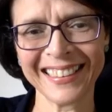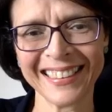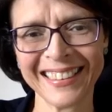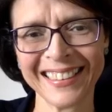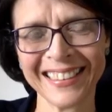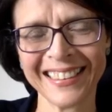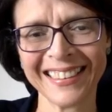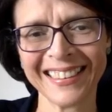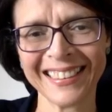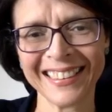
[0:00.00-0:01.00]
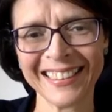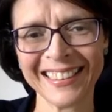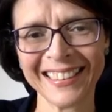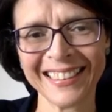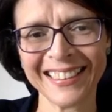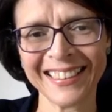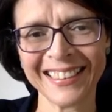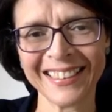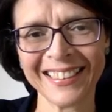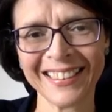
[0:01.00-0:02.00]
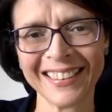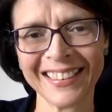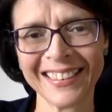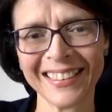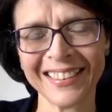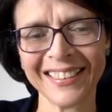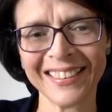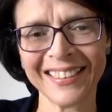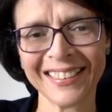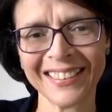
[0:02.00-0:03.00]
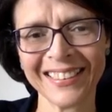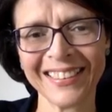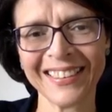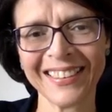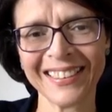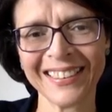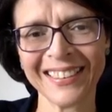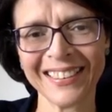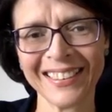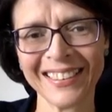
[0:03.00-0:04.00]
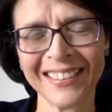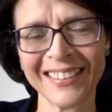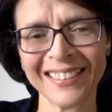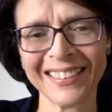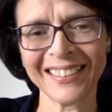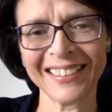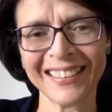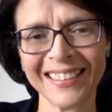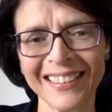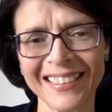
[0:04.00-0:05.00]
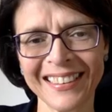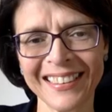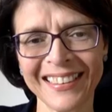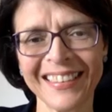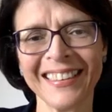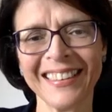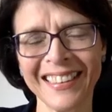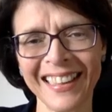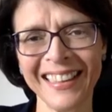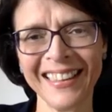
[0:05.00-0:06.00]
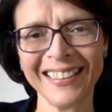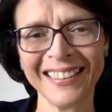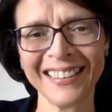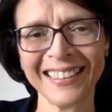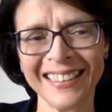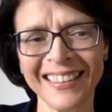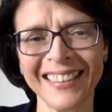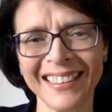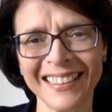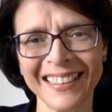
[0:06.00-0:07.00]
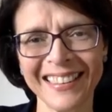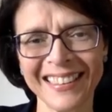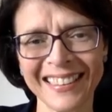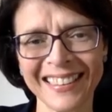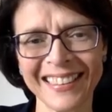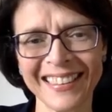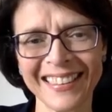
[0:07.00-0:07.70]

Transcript: (silent)